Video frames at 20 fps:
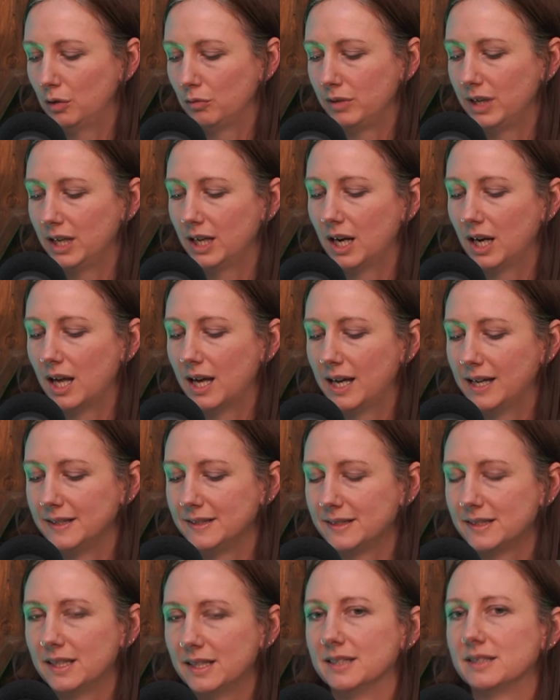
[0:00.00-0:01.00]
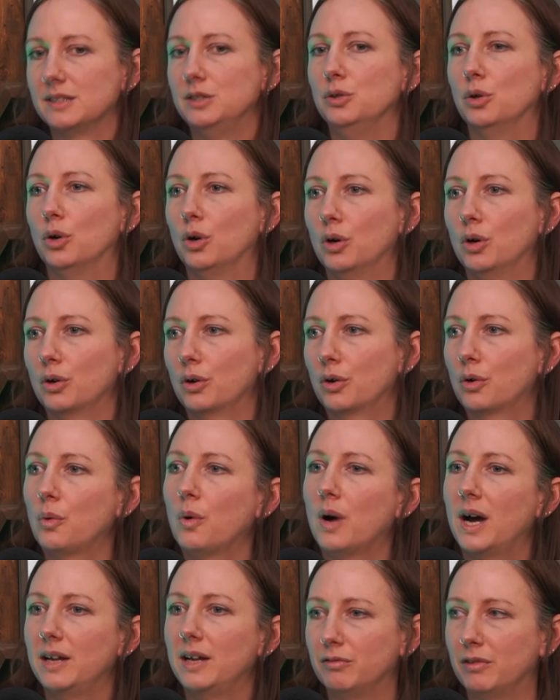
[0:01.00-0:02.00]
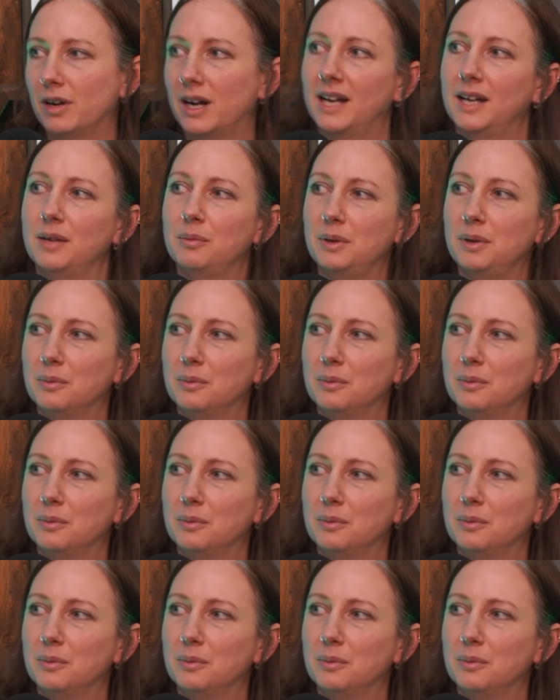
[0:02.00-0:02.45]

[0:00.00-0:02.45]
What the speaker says: realize it's not quite right.